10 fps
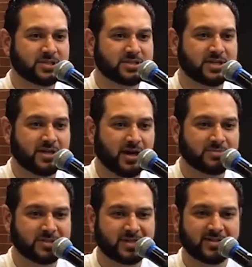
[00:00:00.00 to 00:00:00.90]
Sayyidina
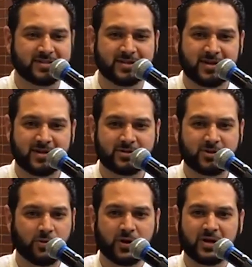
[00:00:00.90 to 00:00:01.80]
Hamza says,
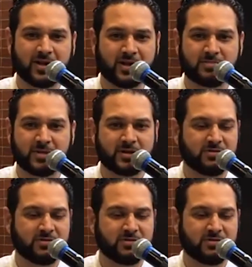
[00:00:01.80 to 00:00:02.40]
don't worry, let him in.